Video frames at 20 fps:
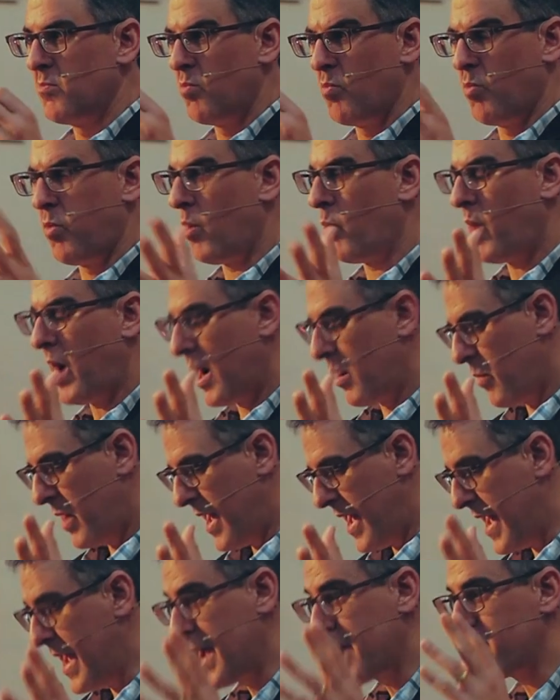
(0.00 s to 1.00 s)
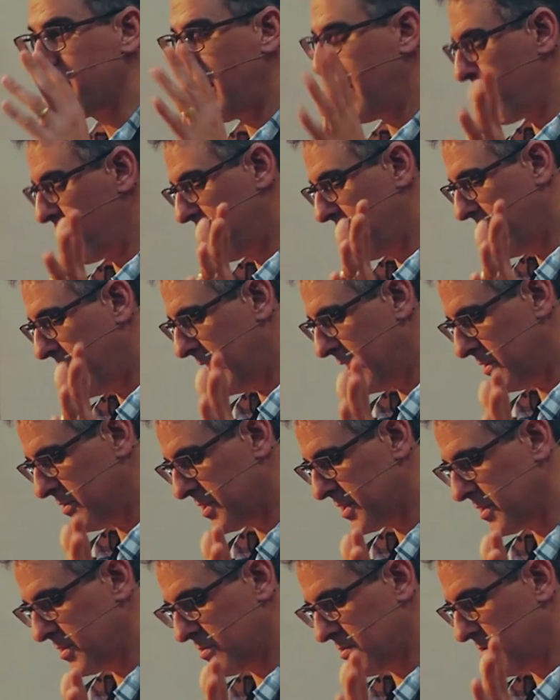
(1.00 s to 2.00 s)
why we're here and everything
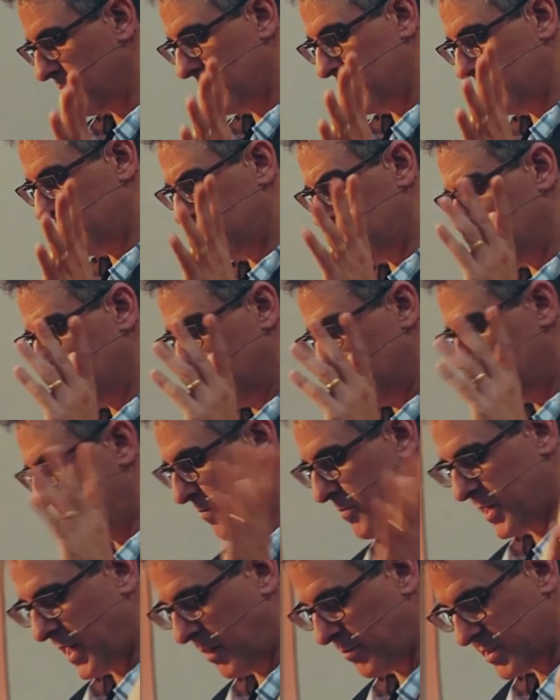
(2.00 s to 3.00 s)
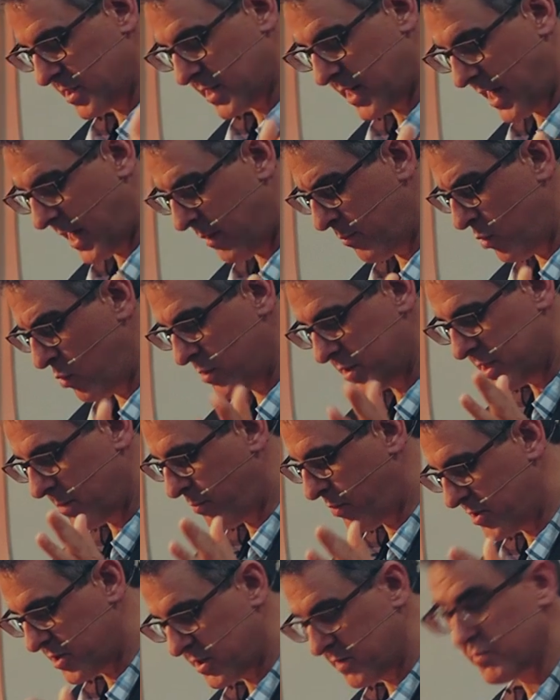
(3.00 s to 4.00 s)
else, and from time to time, who is the
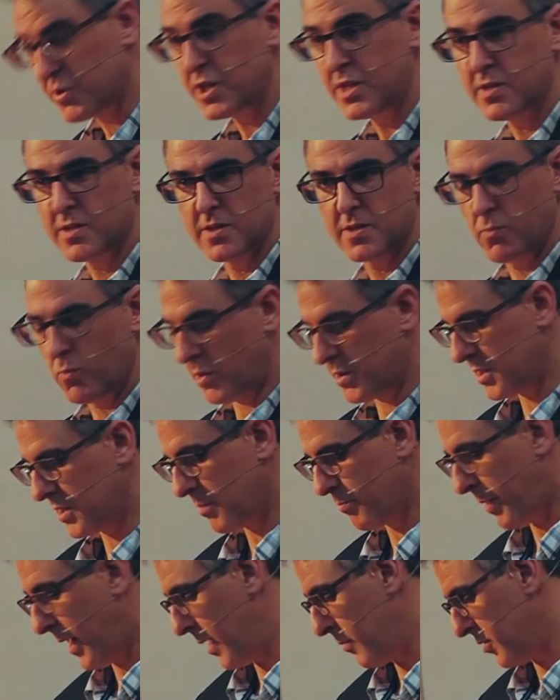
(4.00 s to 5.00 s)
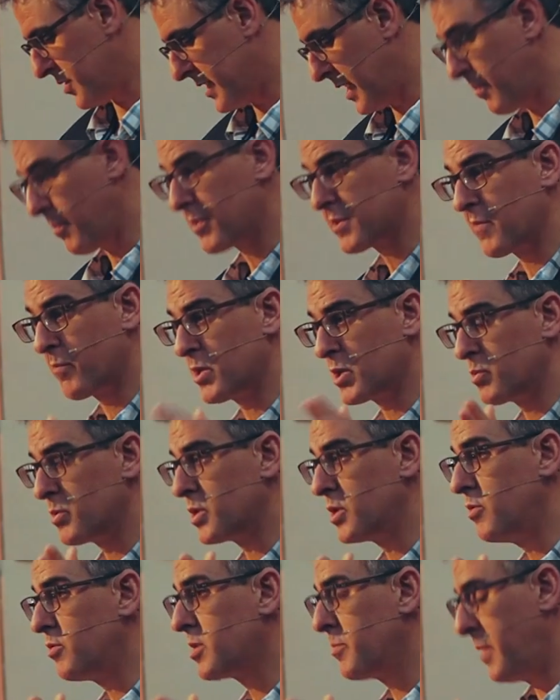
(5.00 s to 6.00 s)
person of Jesus and what did the Bible say, most of which was
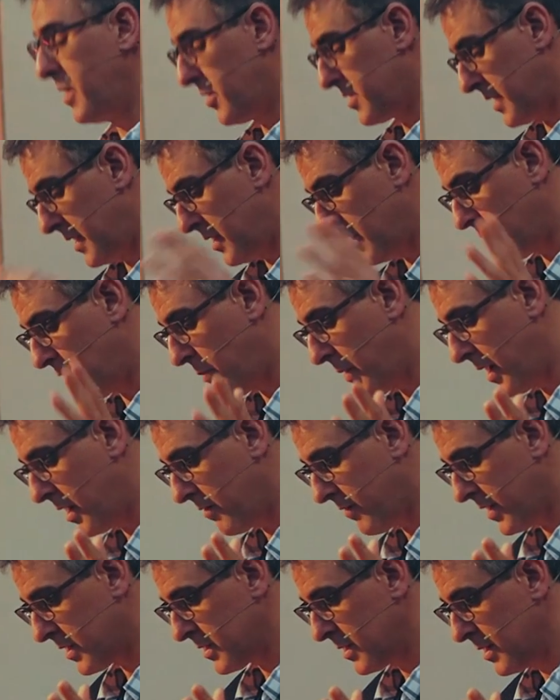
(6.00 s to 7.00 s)
new to me because I didn't know any of it.